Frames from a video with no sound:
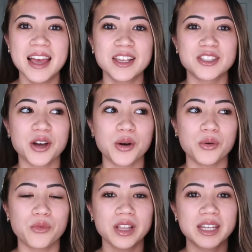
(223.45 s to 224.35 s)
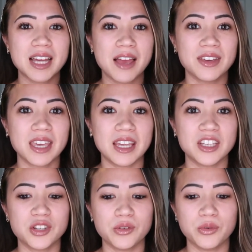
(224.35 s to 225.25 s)
So really diving
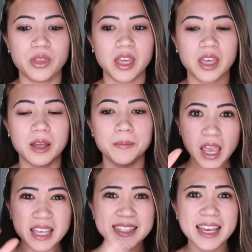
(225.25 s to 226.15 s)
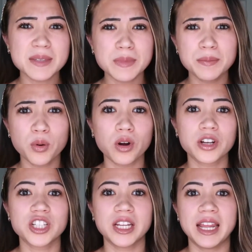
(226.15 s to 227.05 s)
into the assessment
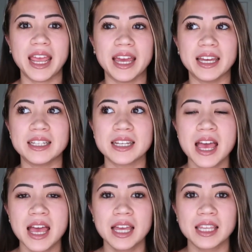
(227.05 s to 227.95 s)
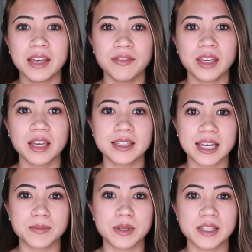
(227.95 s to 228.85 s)
portion and giving
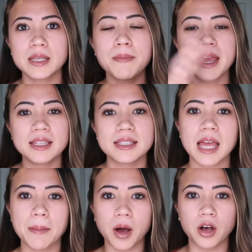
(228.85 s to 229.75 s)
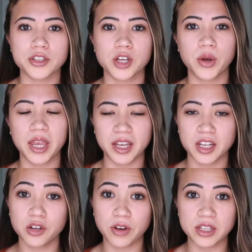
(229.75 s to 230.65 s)
assessments is a main step also
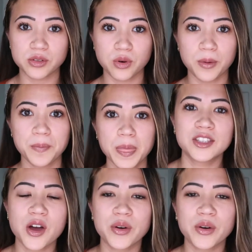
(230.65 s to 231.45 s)
in grad school. So